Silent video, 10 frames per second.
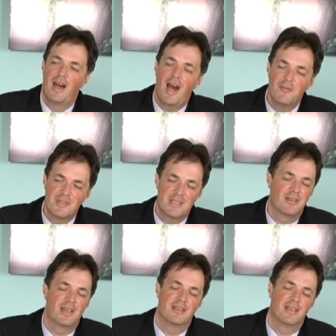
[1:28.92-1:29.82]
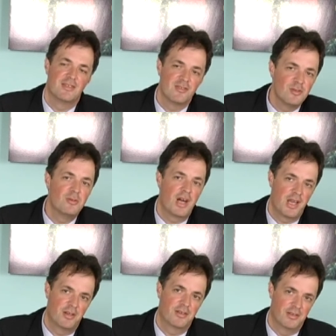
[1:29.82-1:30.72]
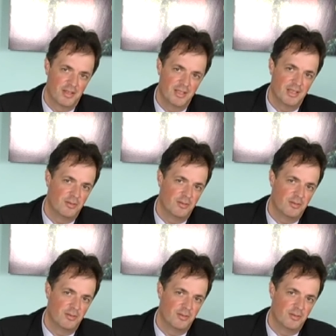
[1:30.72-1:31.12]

I would say again there is no hierarchy really.